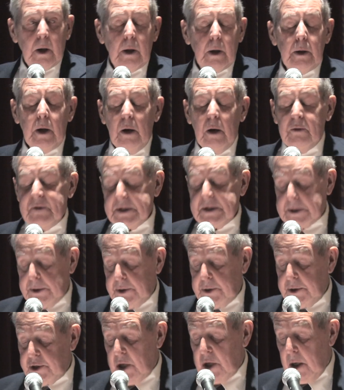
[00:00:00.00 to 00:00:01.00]
No
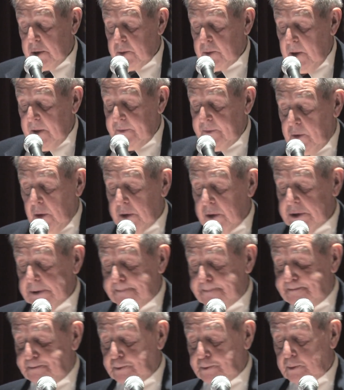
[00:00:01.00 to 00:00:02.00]
visit to Chartwell, of course,
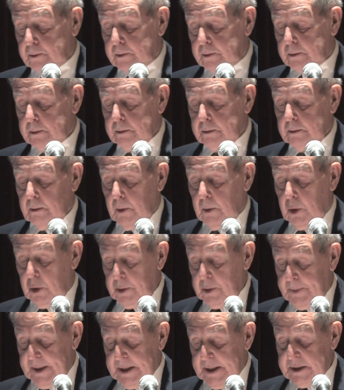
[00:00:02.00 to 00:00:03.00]

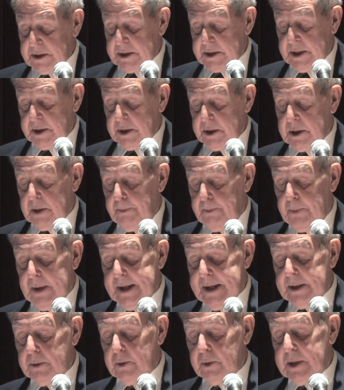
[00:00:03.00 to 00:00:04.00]
could be considered
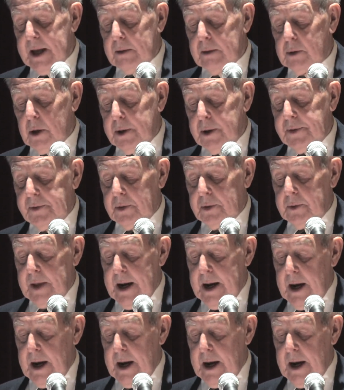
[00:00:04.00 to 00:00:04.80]
complete without going through the